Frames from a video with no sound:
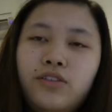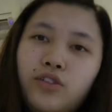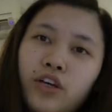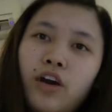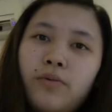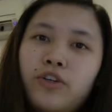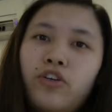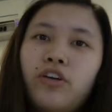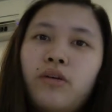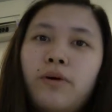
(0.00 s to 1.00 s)
Today I'll be
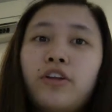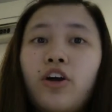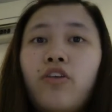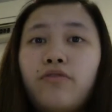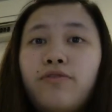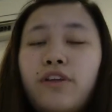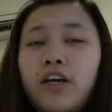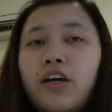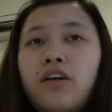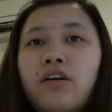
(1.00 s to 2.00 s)
talking about the
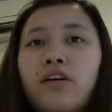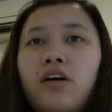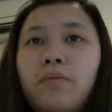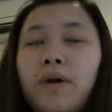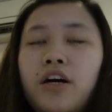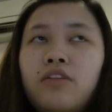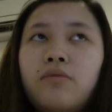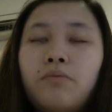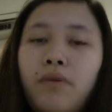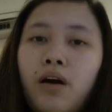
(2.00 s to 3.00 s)
conflict
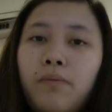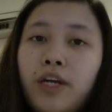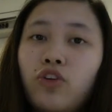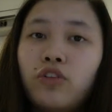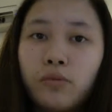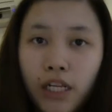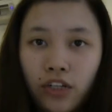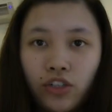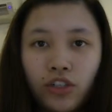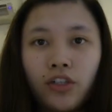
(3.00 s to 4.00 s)
among McDonald's
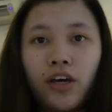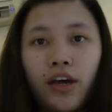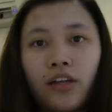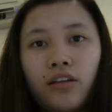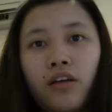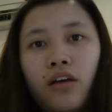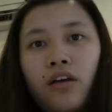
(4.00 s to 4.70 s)
Malaysia and